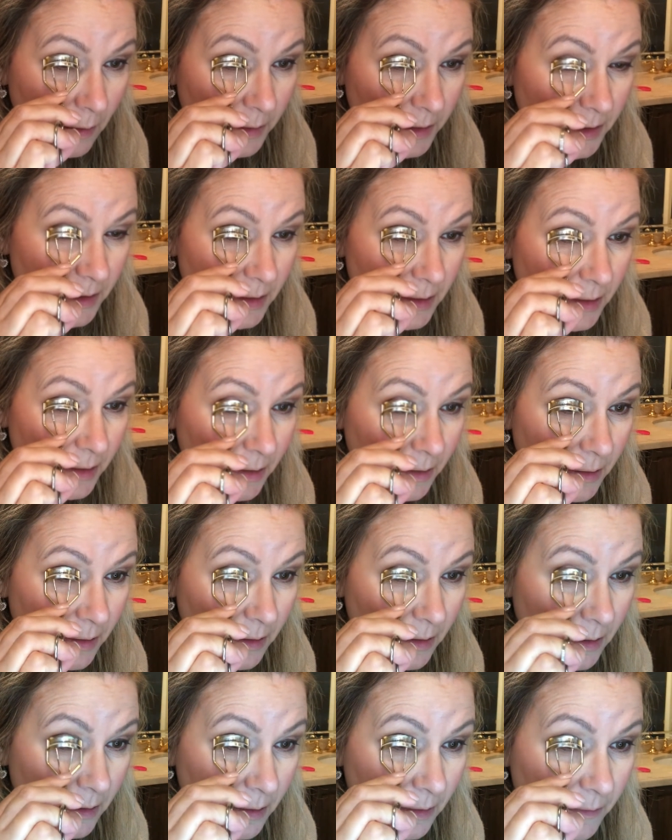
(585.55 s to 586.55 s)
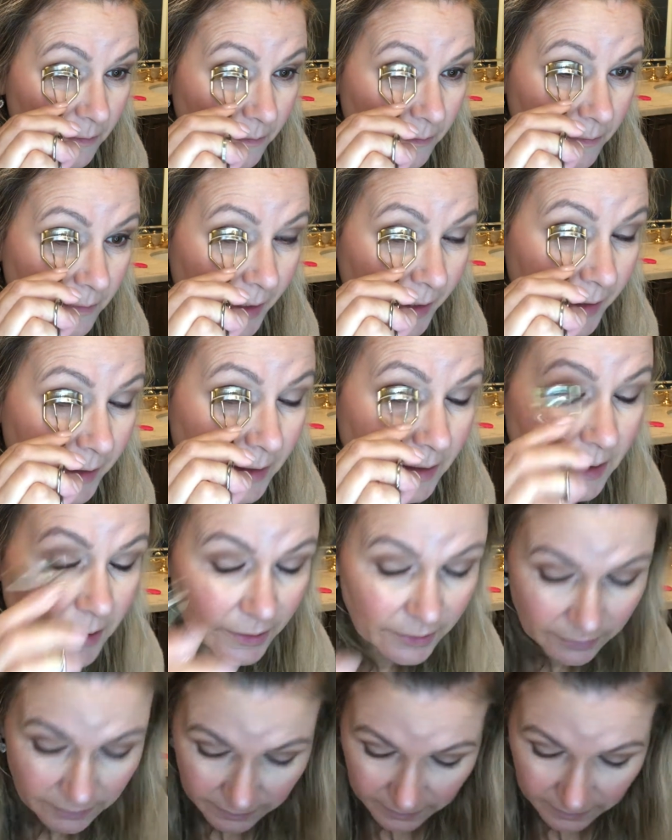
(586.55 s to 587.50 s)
just like so.